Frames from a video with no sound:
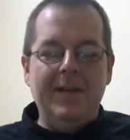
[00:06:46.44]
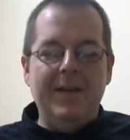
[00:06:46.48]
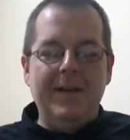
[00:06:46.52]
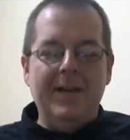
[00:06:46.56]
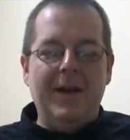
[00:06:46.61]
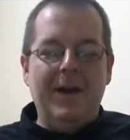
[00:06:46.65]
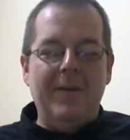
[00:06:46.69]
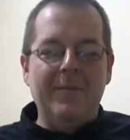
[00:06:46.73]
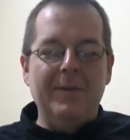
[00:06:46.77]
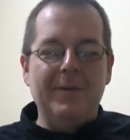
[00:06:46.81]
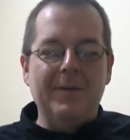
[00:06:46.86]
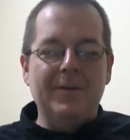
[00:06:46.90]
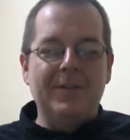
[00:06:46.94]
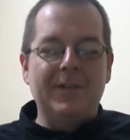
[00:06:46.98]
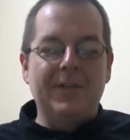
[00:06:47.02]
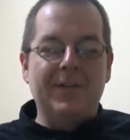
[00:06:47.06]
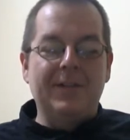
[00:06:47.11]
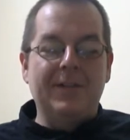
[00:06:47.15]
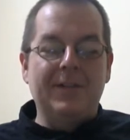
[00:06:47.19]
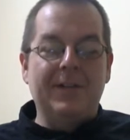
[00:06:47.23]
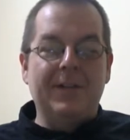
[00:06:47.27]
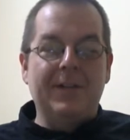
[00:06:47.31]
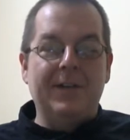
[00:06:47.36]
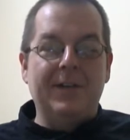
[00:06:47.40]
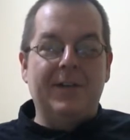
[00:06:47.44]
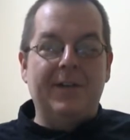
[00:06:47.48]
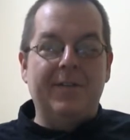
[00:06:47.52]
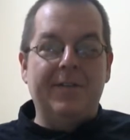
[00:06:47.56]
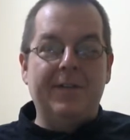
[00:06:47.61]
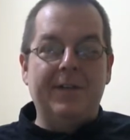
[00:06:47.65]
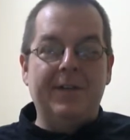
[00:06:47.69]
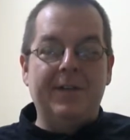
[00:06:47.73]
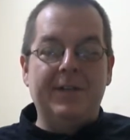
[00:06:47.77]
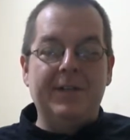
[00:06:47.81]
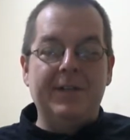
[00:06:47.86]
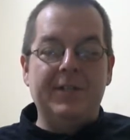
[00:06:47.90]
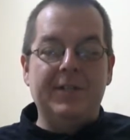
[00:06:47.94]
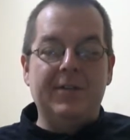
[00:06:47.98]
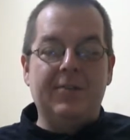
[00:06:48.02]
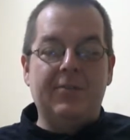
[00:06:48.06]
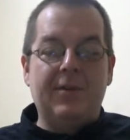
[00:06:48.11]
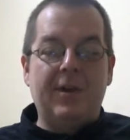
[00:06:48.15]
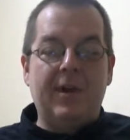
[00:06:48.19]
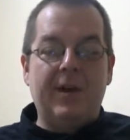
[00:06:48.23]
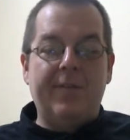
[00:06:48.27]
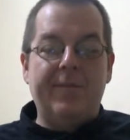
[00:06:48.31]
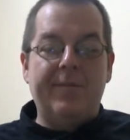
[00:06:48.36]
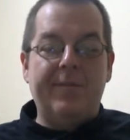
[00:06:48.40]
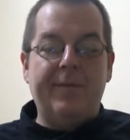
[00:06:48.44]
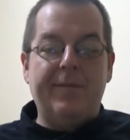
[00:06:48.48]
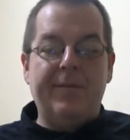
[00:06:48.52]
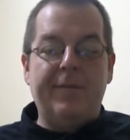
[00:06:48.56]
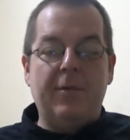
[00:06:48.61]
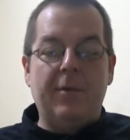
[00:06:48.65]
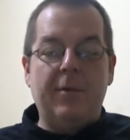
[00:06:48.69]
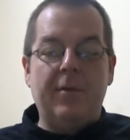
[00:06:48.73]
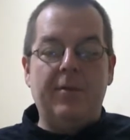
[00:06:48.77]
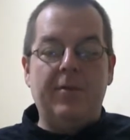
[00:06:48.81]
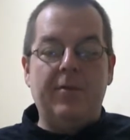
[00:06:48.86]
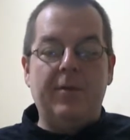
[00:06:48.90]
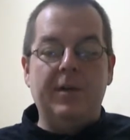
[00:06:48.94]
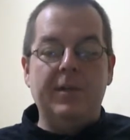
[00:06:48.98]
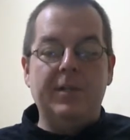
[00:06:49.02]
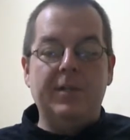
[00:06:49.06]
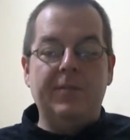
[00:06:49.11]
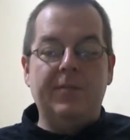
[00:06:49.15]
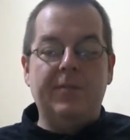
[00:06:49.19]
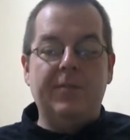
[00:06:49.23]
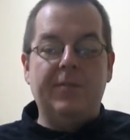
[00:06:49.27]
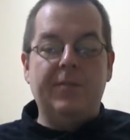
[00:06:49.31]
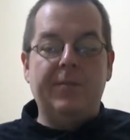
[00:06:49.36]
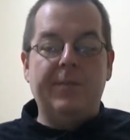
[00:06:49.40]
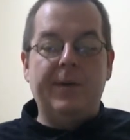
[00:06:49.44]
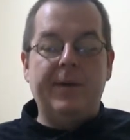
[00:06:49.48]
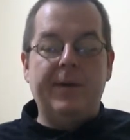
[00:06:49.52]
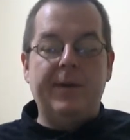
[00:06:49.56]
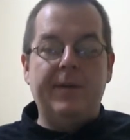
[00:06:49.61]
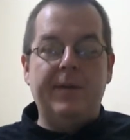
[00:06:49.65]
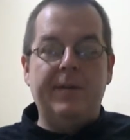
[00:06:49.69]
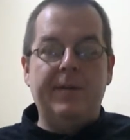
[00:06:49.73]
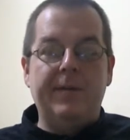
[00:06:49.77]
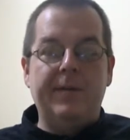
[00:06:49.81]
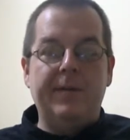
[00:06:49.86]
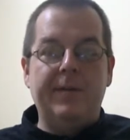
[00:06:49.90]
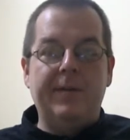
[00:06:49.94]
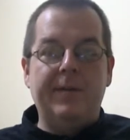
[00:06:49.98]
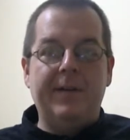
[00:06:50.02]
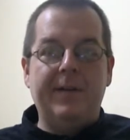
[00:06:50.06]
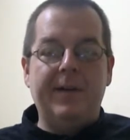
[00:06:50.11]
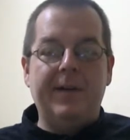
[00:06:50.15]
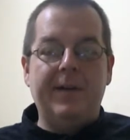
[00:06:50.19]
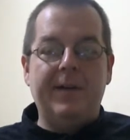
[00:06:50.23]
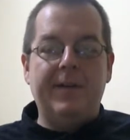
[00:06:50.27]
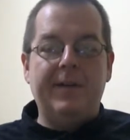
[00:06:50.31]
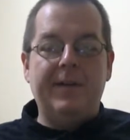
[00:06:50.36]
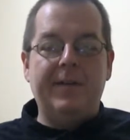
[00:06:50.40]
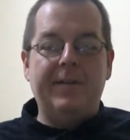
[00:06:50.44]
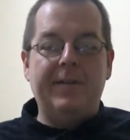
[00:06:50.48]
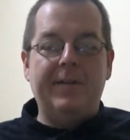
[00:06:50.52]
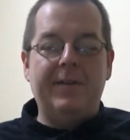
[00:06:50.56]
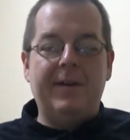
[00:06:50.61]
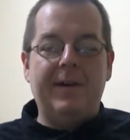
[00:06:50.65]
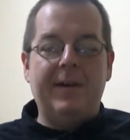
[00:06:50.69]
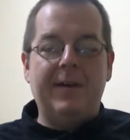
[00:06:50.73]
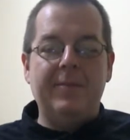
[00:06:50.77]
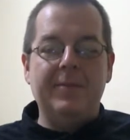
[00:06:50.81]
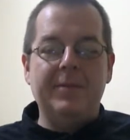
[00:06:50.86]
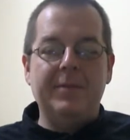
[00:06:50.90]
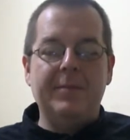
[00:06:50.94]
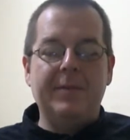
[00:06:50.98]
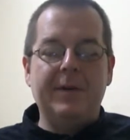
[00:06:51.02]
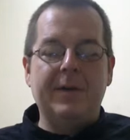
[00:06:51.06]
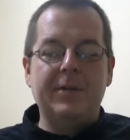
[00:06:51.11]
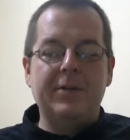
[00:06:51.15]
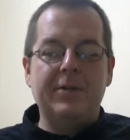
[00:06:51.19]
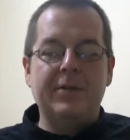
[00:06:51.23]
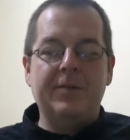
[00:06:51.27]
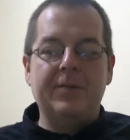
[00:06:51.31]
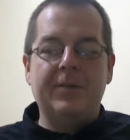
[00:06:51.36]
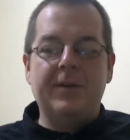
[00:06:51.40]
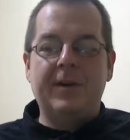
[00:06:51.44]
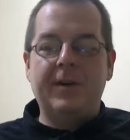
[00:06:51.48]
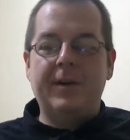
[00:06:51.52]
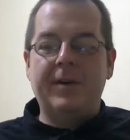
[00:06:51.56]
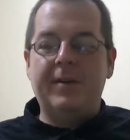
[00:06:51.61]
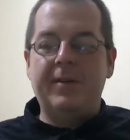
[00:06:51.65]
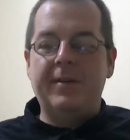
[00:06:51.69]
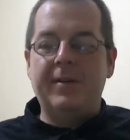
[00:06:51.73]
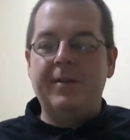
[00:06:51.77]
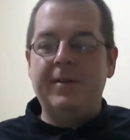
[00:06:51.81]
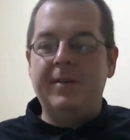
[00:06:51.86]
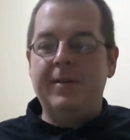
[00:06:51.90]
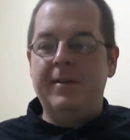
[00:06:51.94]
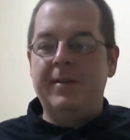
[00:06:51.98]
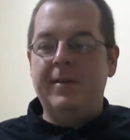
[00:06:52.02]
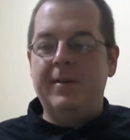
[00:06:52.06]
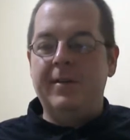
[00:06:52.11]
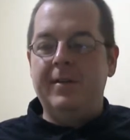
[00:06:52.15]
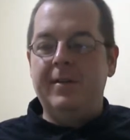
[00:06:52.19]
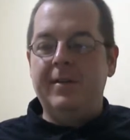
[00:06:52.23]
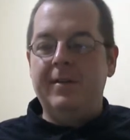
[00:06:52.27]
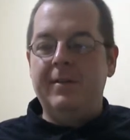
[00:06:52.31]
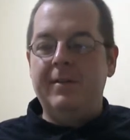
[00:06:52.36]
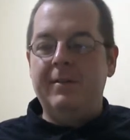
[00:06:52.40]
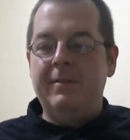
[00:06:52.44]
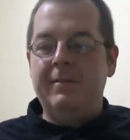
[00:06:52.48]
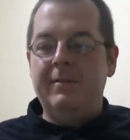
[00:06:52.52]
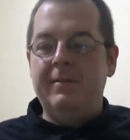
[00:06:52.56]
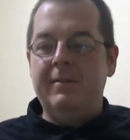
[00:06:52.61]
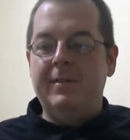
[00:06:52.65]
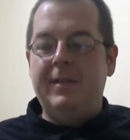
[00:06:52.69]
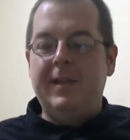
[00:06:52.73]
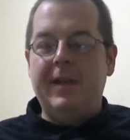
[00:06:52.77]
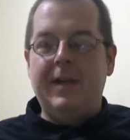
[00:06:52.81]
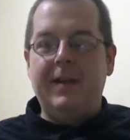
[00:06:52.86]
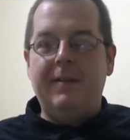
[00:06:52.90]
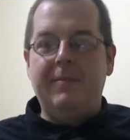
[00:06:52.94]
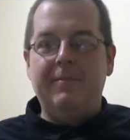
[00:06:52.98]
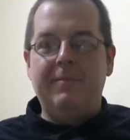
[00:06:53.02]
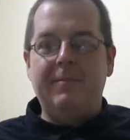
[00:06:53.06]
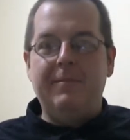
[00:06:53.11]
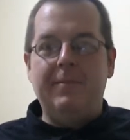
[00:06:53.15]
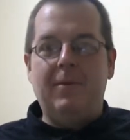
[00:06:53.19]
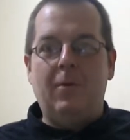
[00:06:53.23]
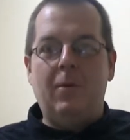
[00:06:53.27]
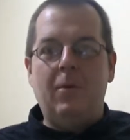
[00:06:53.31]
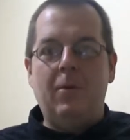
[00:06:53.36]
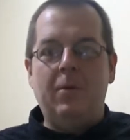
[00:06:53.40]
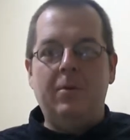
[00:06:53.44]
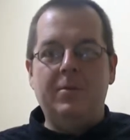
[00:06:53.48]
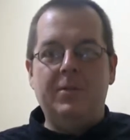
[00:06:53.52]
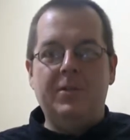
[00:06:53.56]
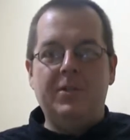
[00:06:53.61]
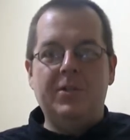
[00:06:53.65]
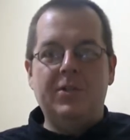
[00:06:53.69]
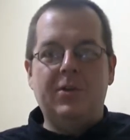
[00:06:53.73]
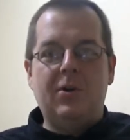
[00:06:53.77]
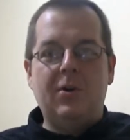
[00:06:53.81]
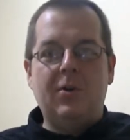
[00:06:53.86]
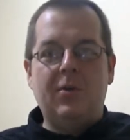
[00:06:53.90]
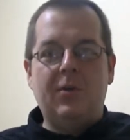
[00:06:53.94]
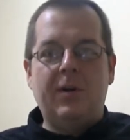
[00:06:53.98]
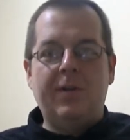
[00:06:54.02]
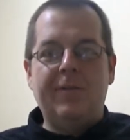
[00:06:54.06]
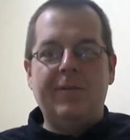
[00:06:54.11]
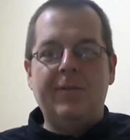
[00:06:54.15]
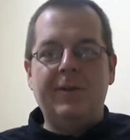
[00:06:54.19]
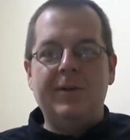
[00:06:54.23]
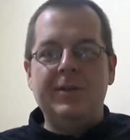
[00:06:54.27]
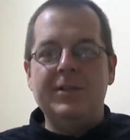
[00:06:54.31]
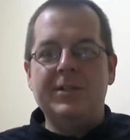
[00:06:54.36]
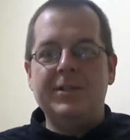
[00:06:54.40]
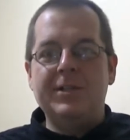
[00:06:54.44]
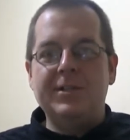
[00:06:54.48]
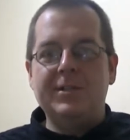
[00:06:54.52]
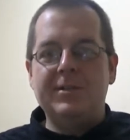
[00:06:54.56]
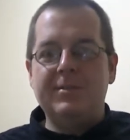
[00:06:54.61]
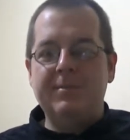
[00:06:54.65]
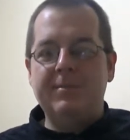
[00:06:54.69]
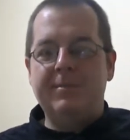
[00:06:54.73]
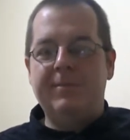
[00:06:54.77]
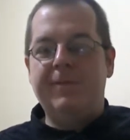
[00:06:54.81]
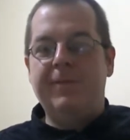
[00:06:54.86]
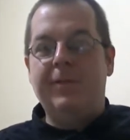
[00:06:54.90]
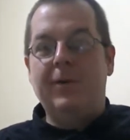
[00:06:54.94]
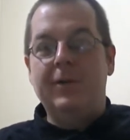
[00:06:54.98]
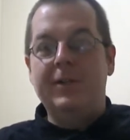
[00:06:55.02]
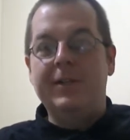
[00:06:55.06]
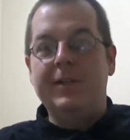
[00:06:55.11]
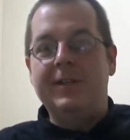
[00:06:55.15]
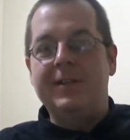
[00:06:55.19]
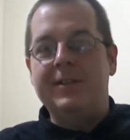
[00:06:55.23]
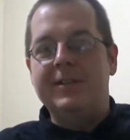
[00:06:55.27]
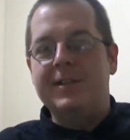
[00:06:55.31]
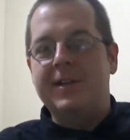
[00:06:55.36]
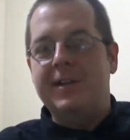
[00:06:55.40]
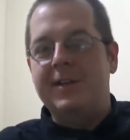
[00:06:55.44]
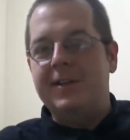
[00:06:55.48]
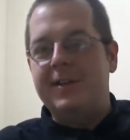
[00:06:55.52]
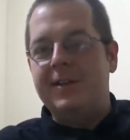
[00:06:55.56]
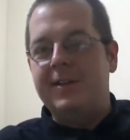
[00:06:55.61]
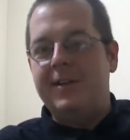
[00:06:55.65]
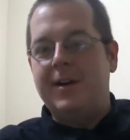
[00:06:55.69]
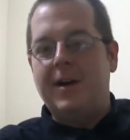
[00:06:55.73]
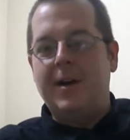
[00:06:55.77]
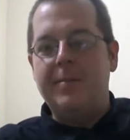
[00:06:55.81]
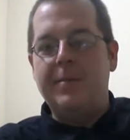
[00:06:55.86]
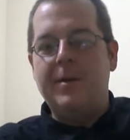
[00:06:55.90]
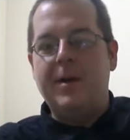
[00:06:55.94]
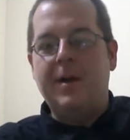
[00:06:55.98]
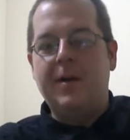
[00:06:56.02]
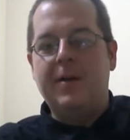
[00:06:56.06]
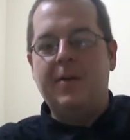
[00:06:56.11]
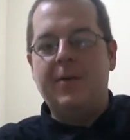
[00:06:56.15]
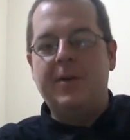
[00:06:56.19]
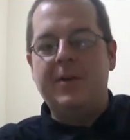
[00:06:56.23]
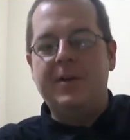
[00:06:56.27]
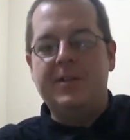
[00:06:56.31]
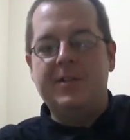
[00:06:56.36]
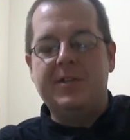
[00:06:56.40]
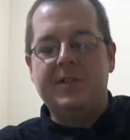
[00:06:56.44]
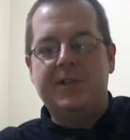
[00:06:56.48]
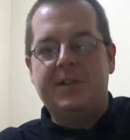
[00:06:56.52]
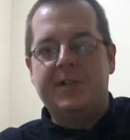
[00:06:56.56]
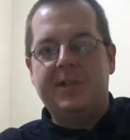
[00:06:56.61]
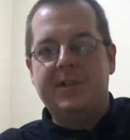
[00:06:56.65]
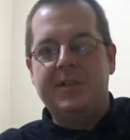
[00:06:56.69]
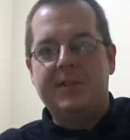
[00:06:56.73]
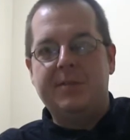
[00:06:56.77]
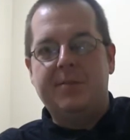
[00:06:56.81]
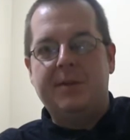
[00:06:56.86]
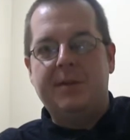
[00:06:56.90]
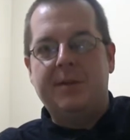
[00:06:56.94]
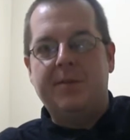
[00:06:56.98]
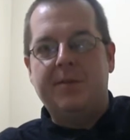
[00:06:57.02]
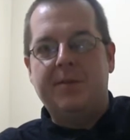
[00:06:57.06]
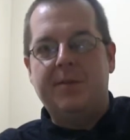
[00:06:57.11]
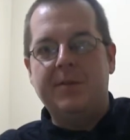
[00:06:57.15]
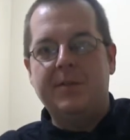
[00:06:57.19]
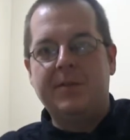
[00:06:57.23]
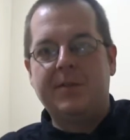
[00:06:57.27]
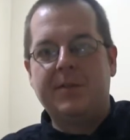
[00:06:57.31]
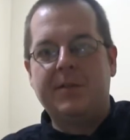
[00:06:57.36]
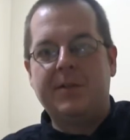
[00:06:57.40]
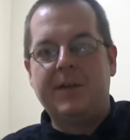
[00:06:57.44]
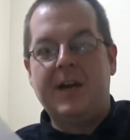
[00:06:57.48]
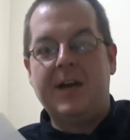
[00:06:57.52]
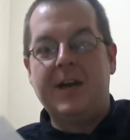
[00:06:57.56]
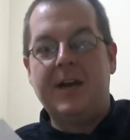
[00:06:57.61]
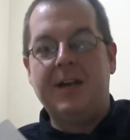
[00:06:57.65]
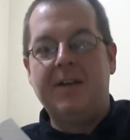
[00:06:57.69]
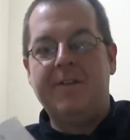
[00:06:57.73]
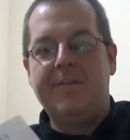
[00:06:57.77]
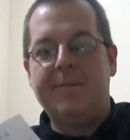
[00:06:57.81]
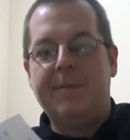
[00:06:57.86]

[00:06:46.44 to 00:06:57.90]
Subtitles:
Amusingly enough, Elyse arrived before the rest of her band, and I was petrified. Yeah, old song reference, fully intended. I'm not going to sing because my throat's kind of